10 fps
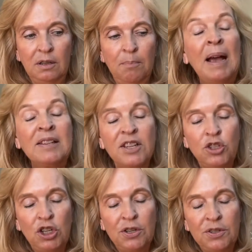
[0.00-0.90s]

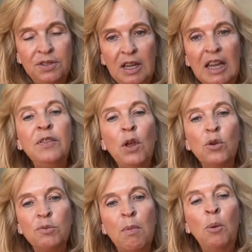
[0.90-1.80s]
messages in
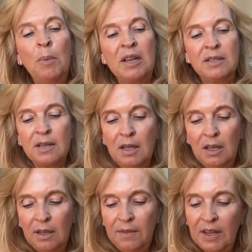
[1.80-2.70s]
those moments
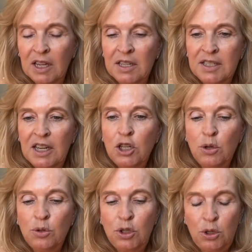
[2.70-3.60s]
that
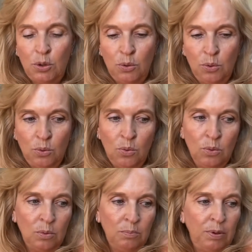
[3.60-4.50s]
continued to
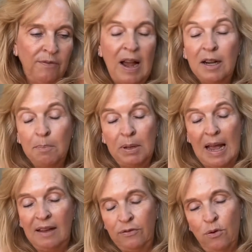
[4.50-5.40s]
provide a
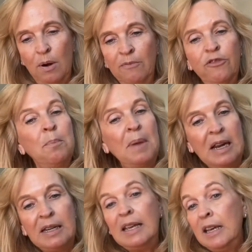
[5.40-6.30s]
platform for me
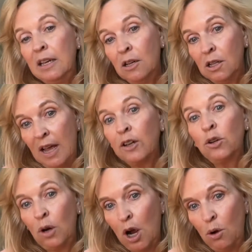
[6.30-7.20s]
to heal and
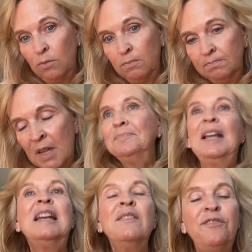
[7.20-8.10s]
grow.
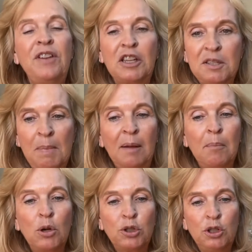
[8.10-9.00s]
They didn't fix my
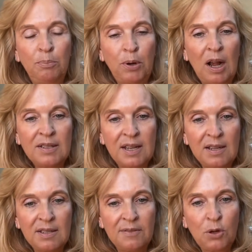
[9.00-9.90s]
emotional
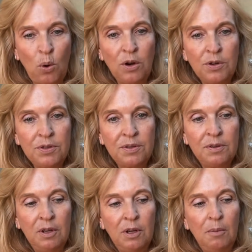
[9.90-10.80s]
process, of course,
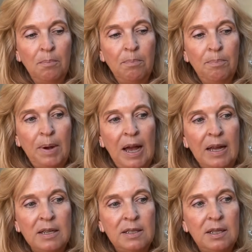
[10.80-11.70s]

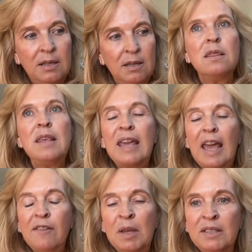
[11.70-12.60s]
but they
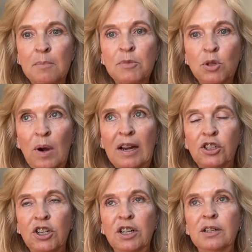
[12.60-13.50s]
gave me some
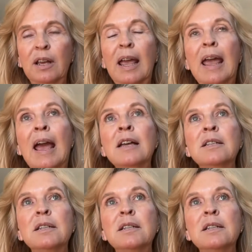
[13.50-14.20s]
direction. And